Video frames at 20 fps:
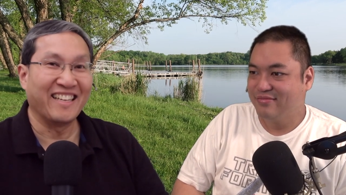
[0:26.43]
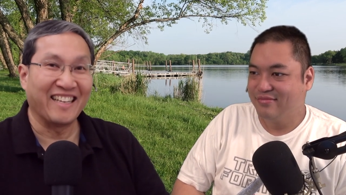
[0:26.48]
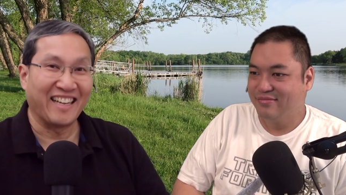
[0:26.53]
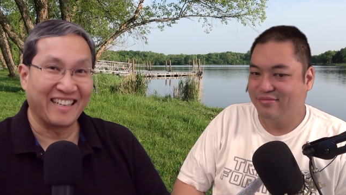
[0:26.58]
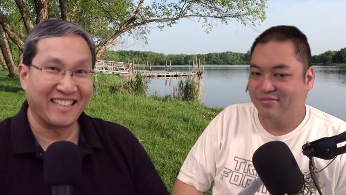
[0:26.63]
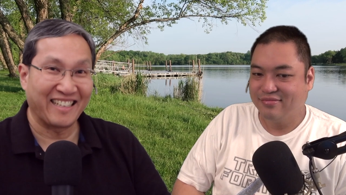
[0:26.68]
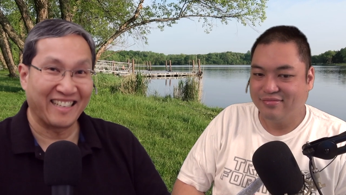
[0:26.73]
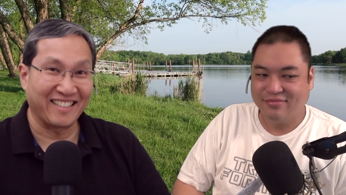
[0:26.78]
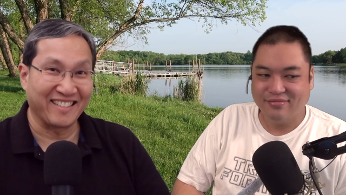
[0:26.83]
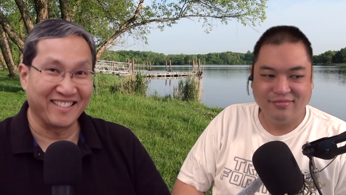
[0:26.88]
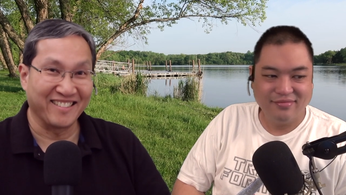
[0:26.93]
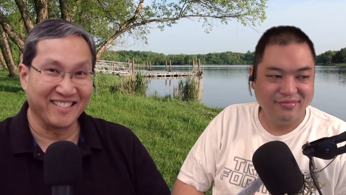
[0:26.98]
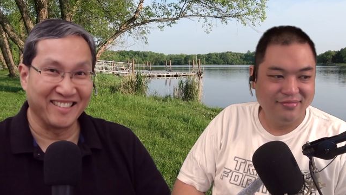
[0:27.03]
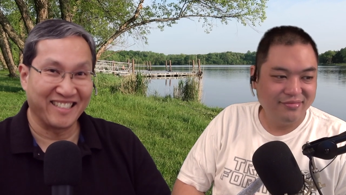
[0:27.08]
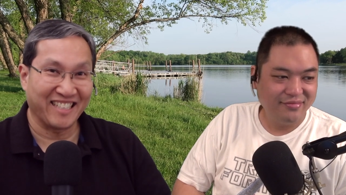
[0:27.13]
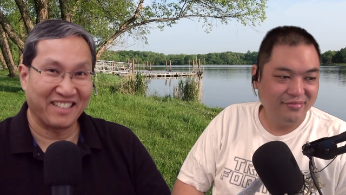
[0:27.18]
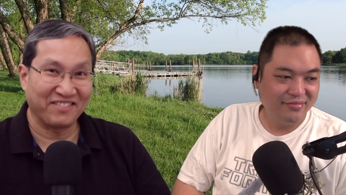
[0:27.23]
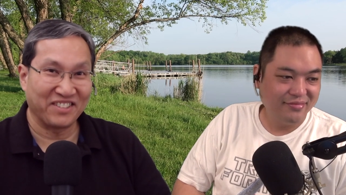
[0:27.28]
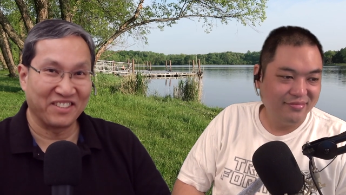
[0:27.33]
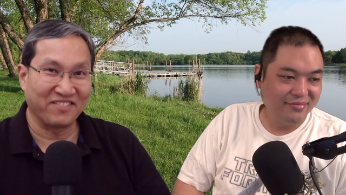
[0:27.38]
Speaker 1: hey, I got a
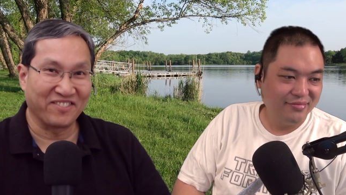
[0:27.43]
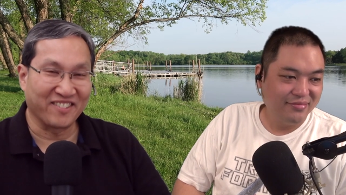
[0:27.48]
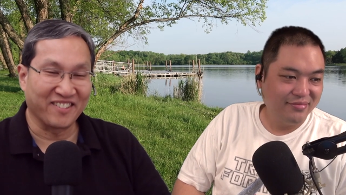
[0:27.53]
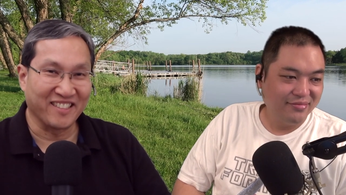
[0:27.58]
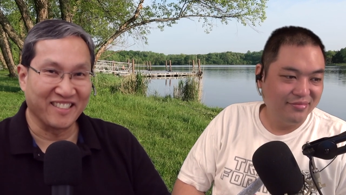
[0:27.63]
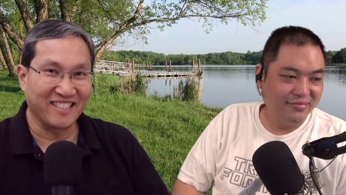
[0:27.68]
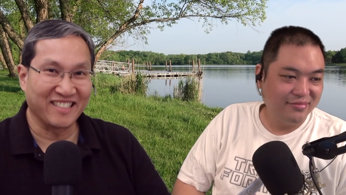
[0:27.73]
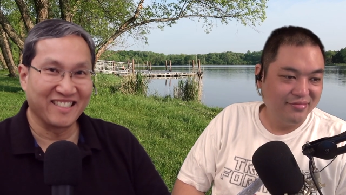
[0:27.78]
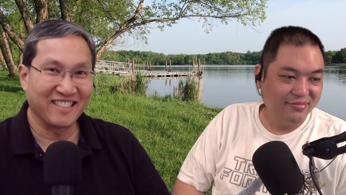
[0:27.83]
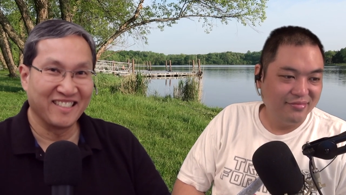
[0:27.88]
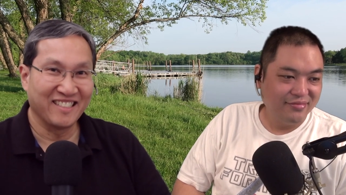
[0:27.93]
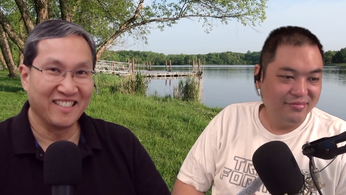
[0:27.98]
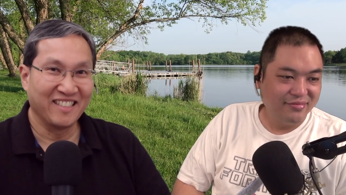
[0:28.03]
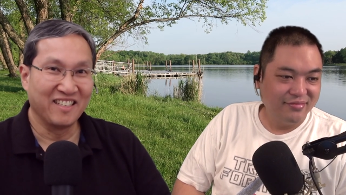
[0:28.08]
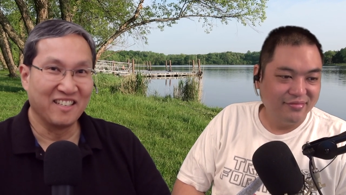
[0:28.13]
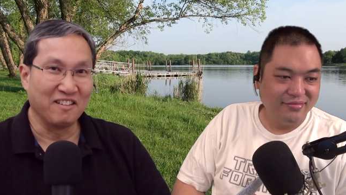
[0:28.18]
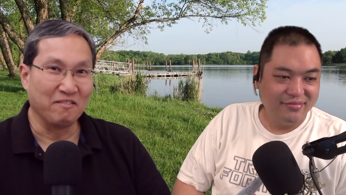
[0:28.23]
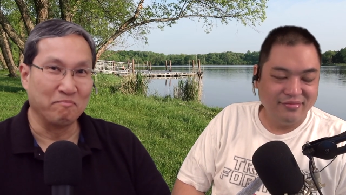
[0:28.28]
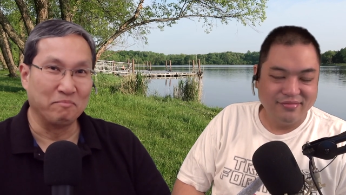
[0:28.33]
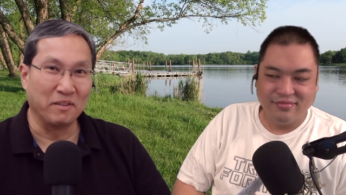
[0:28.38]
good topic for us
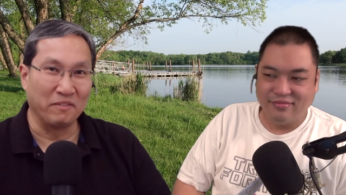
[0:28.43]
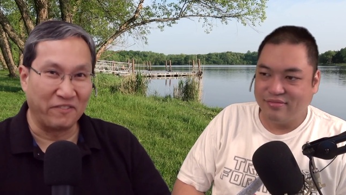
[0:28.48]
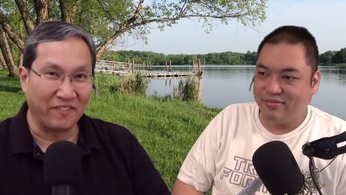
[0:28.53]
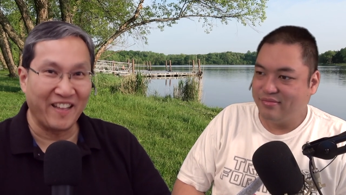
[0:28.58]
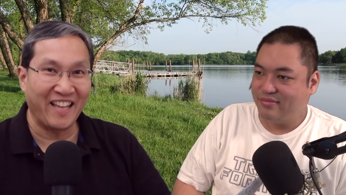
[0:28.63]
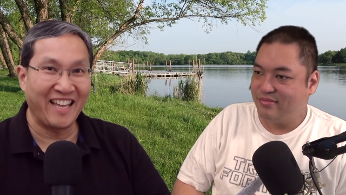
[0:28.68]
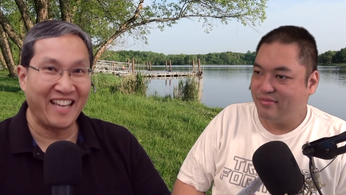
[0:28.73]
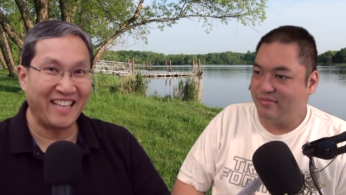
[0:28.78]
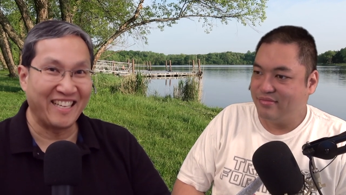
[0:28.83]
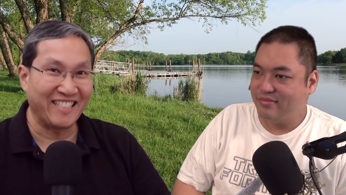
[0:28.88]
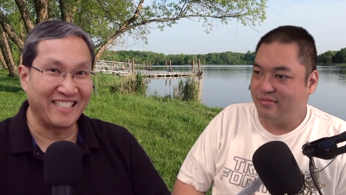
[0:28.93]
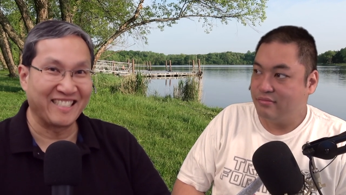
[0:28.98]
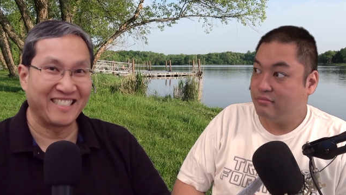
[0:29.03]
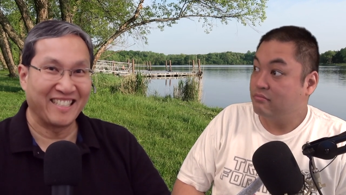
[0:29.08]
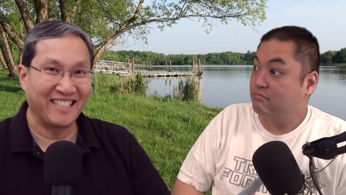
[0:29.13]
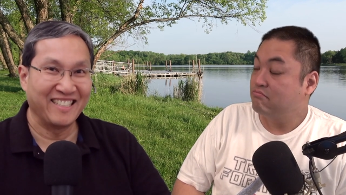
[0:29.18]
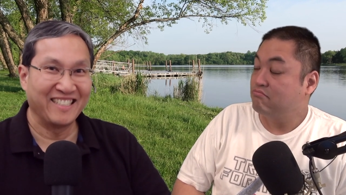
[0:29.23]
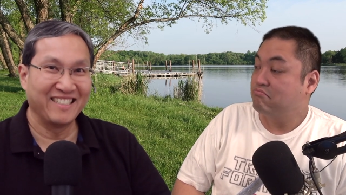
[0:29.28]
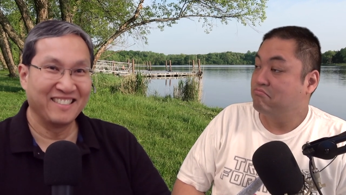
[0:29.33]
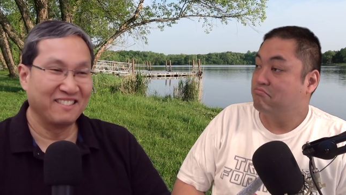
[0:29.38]

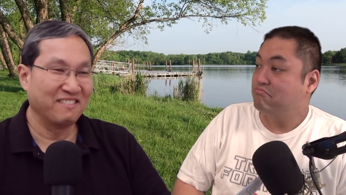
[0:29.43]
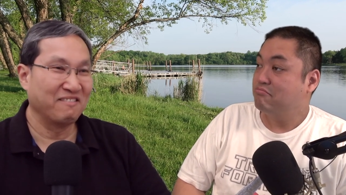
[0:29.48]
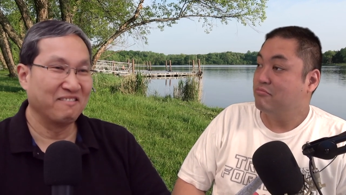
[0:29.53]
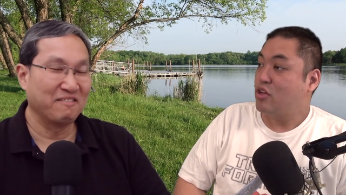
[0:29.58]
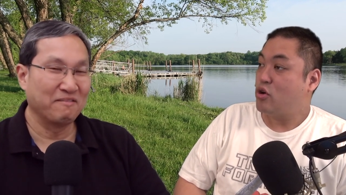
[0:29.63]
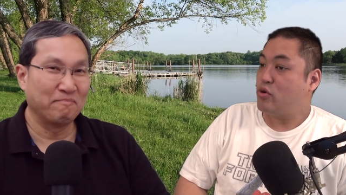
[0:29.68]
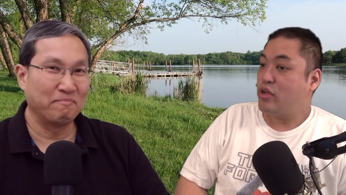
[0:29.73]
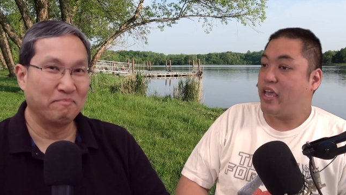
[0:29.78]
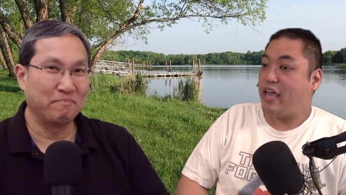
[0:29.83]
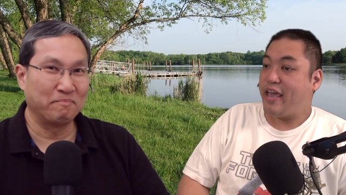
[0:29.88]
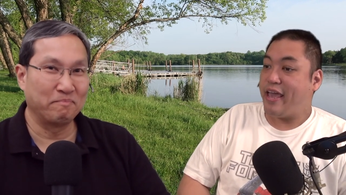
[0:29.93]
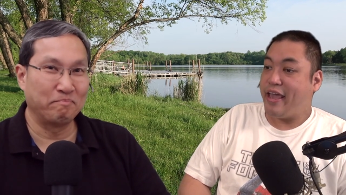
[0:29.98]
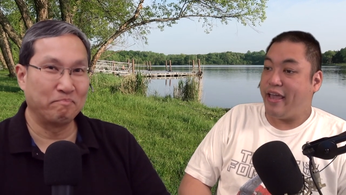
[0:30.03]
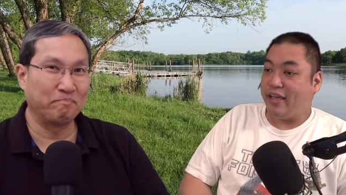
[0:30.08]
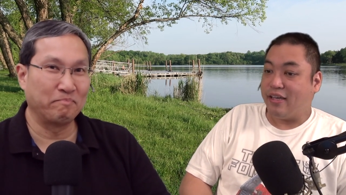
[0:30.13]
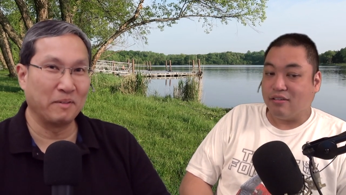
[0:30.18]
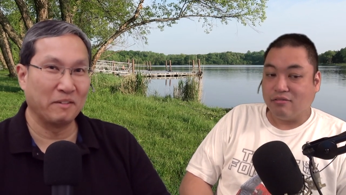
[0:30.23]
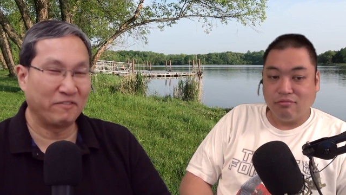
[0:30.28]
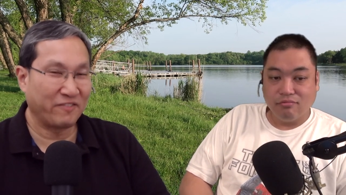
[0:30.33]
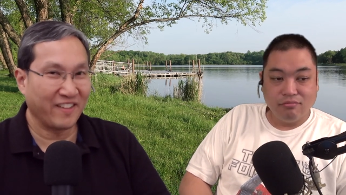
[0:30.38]
buffets.
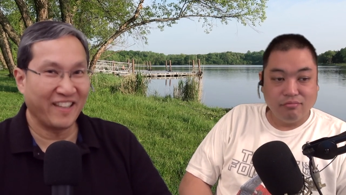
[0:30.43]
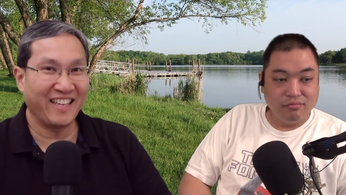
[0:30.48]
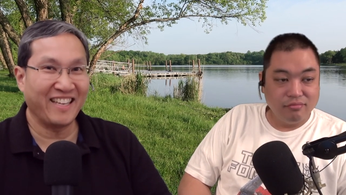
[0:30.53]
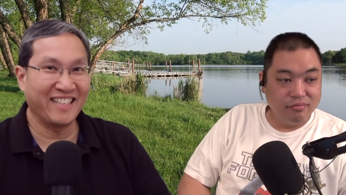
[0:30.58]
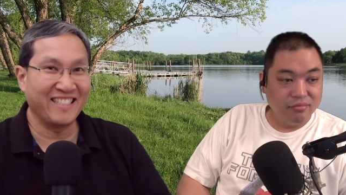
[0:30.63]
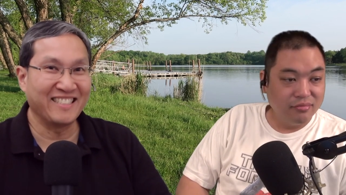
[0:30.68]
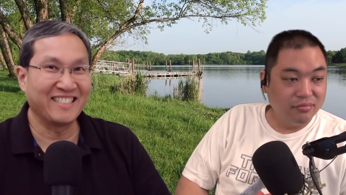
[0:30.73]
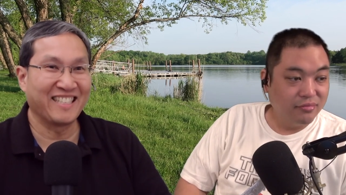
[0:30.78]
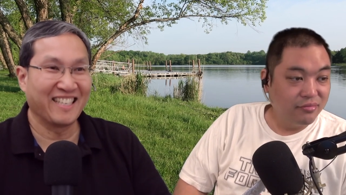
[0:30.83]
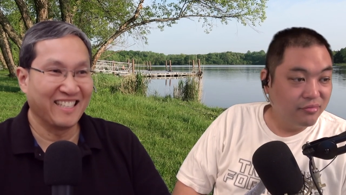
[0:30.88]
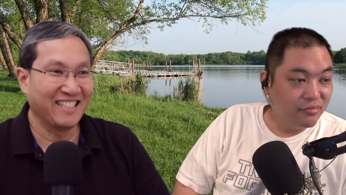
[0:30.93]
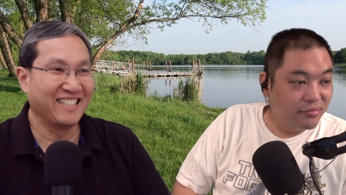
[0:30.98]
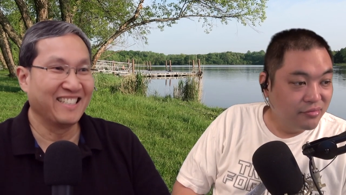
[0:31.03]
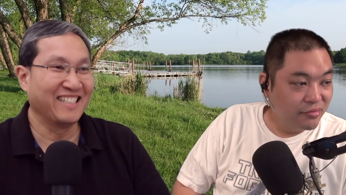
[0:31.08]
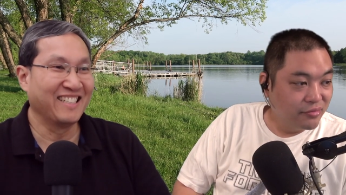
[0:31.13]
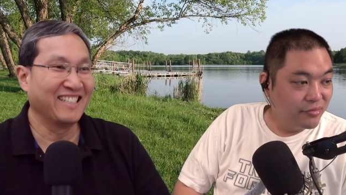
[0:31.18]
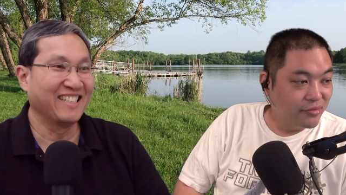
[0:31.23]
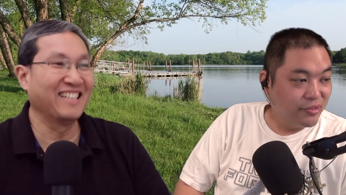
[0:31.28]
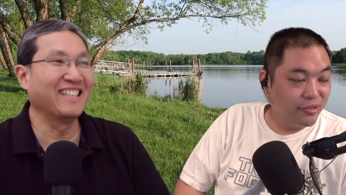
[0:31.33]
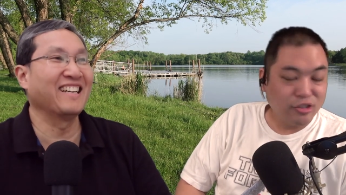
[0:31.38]
Okay. Buffets.
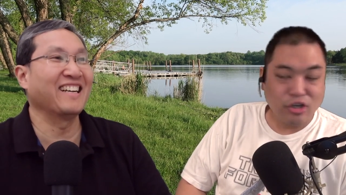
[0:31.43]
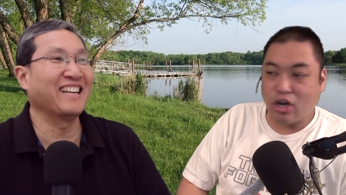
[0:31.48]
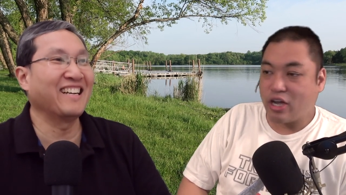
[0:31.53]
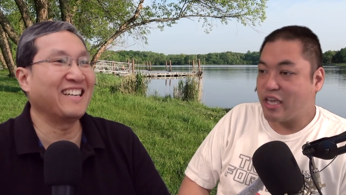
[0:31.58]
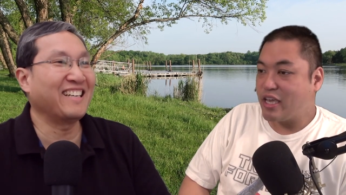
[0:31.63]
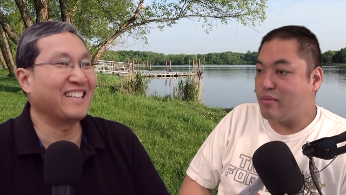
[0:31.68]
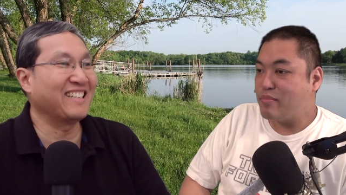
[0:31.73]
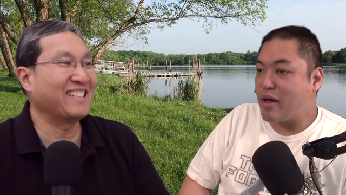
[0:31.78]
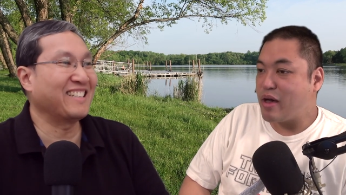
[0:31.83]
Talking